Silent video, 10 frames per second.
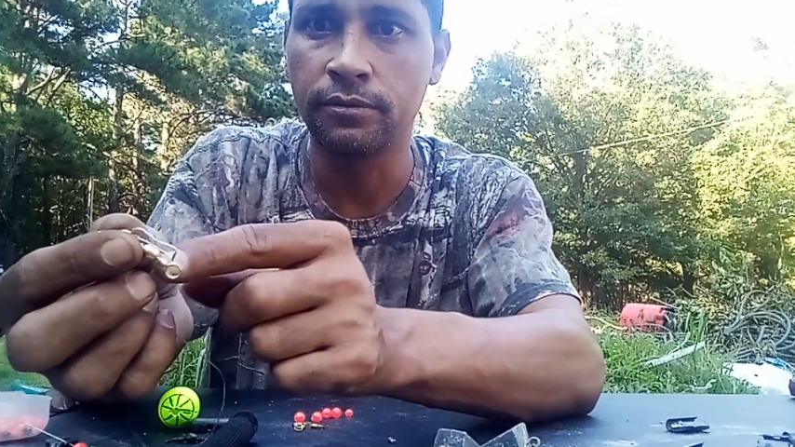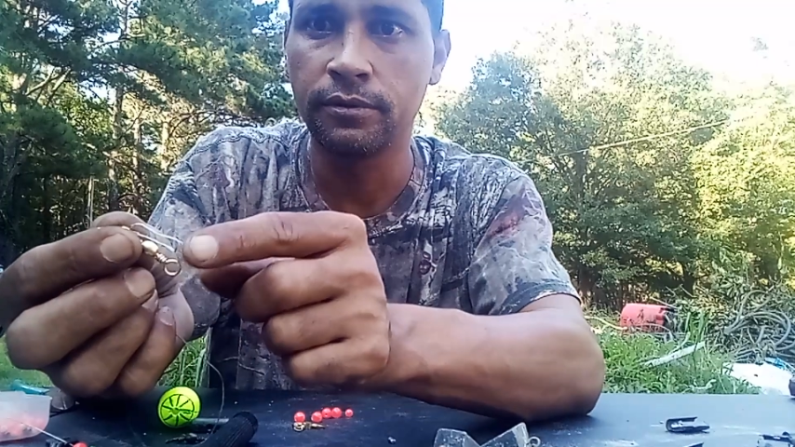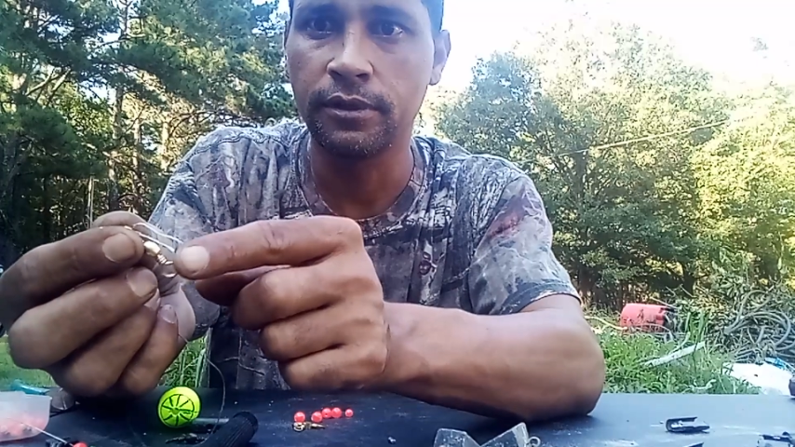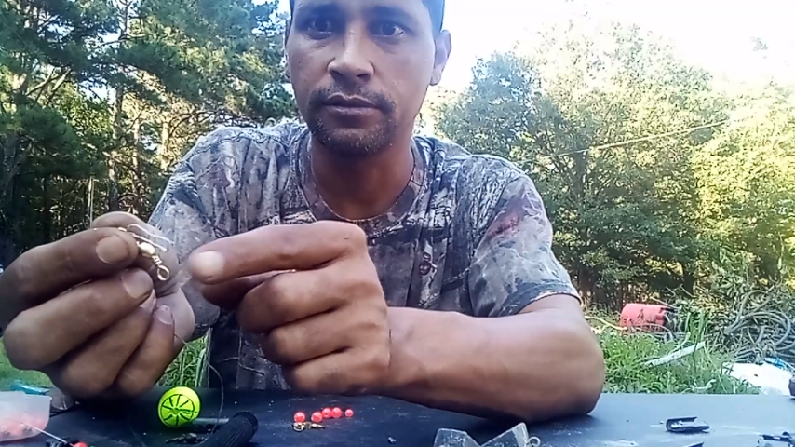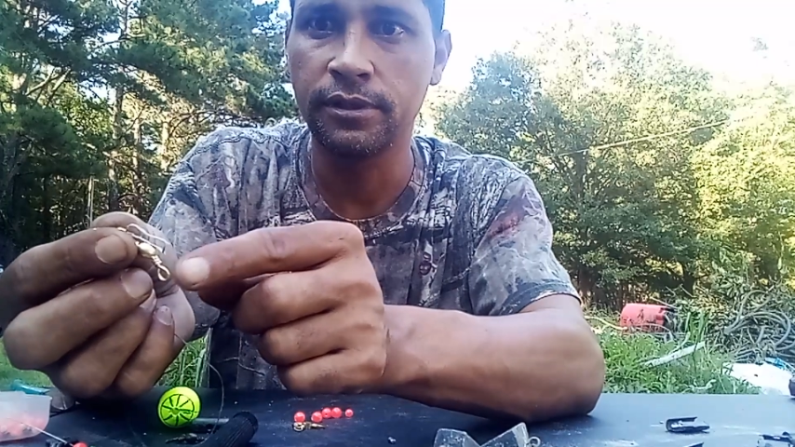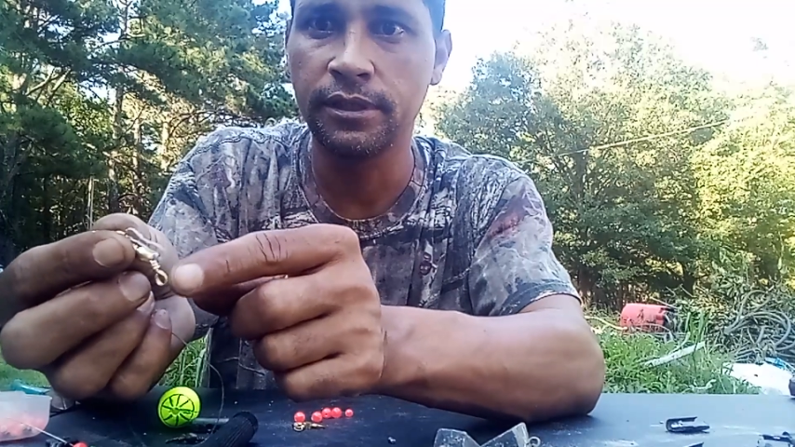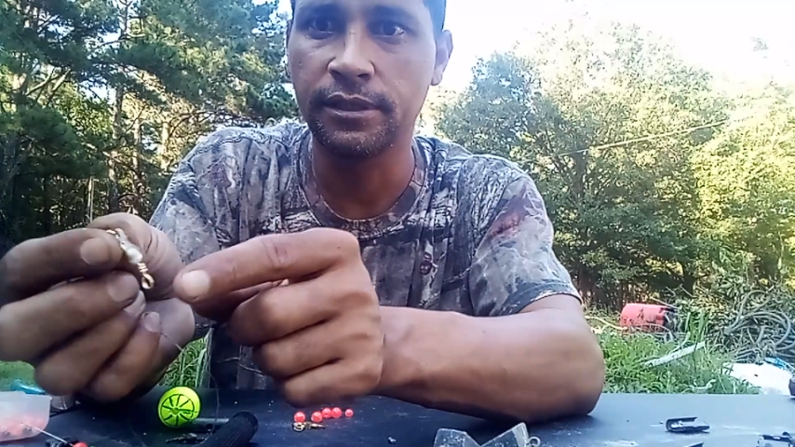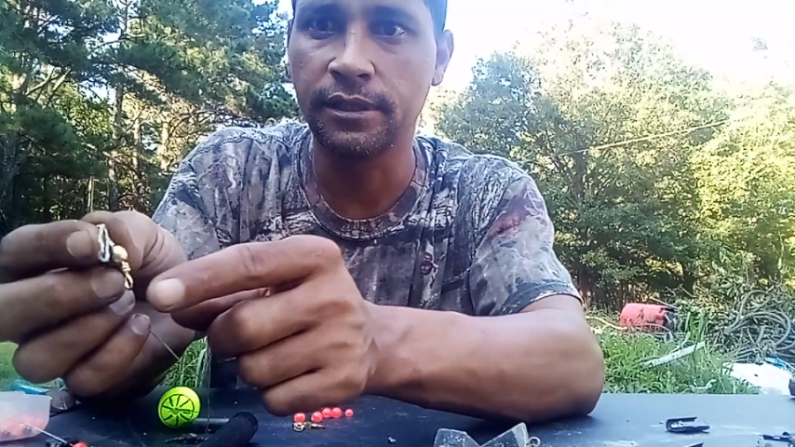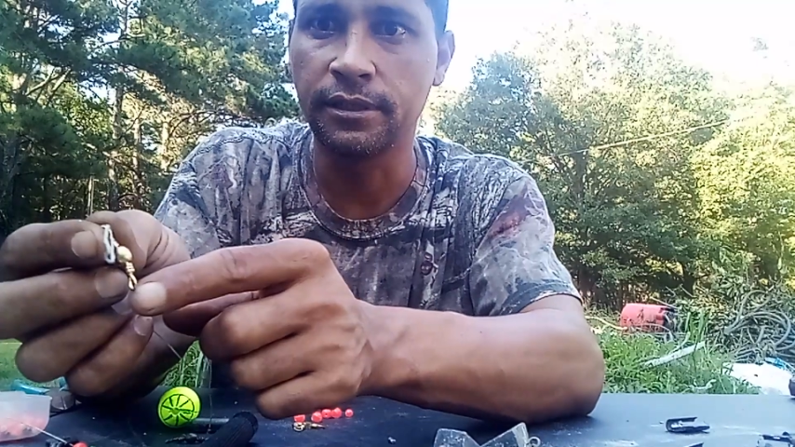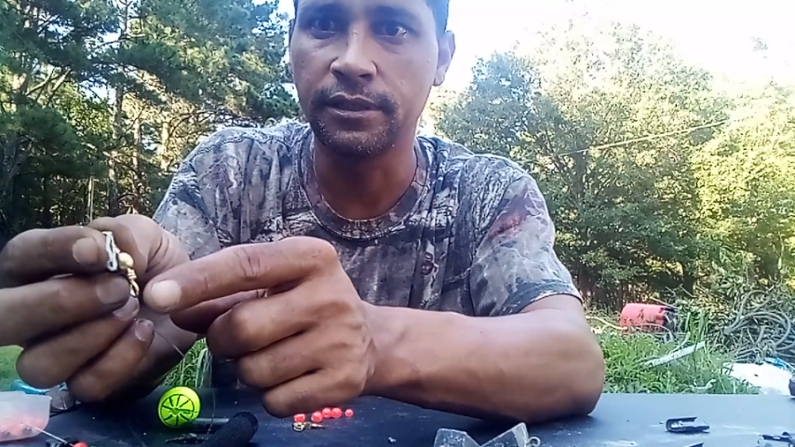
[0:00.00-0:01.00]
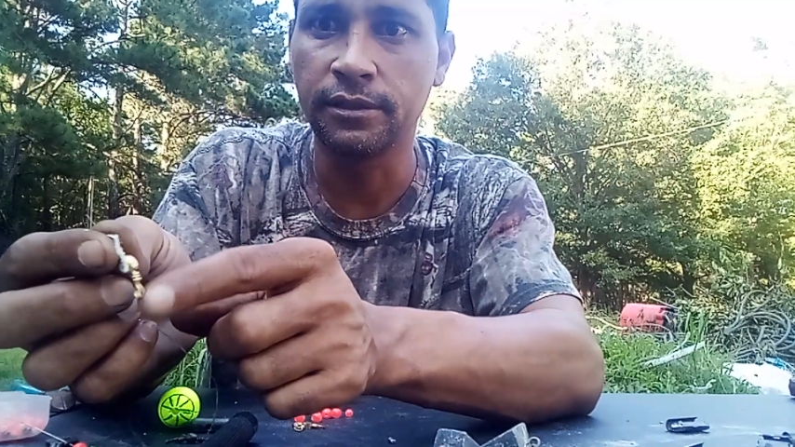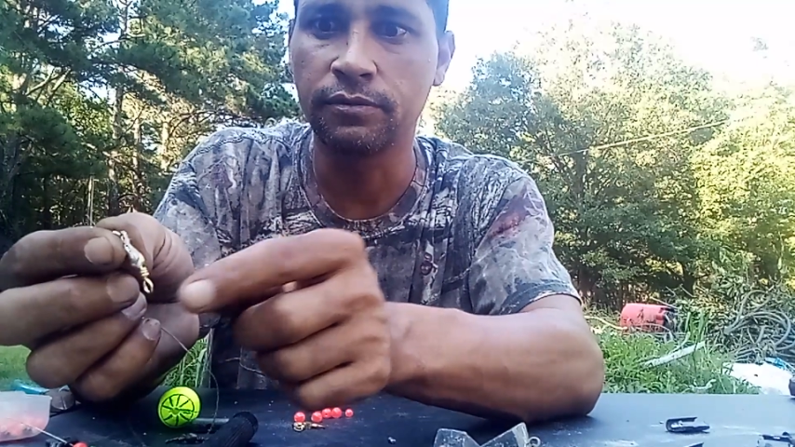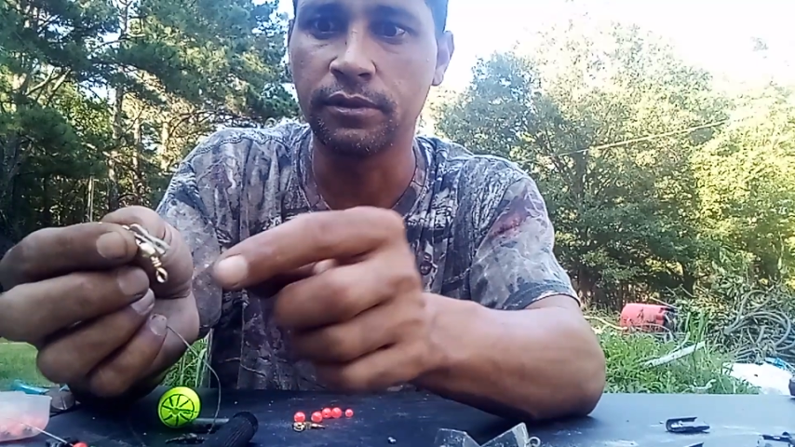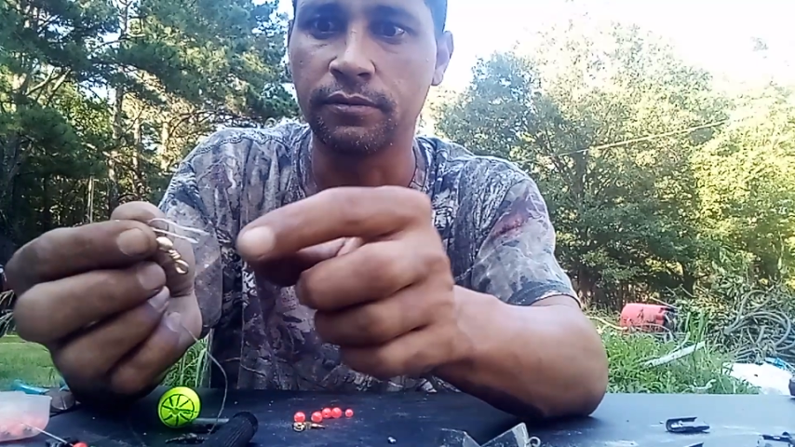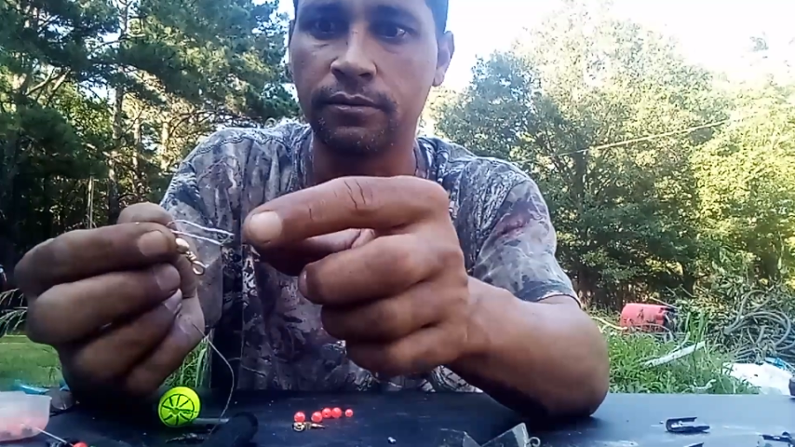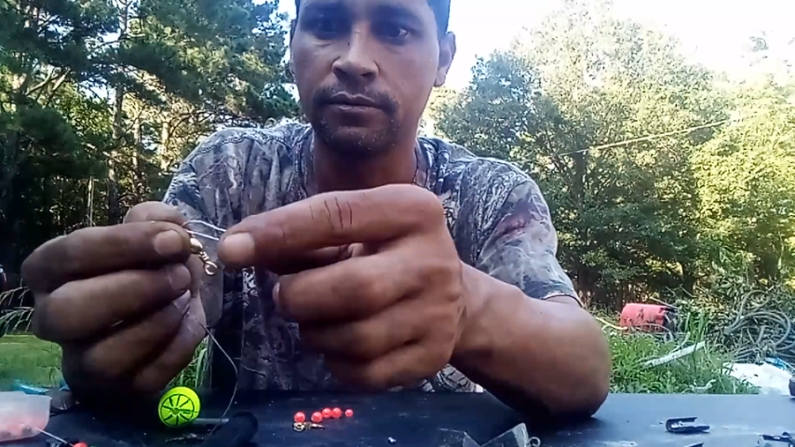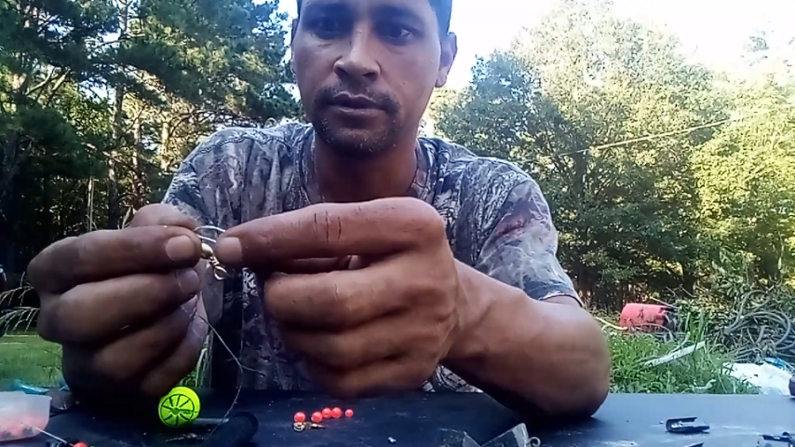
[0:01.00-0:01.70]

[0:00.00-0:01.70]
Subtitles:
across this end of your swivel.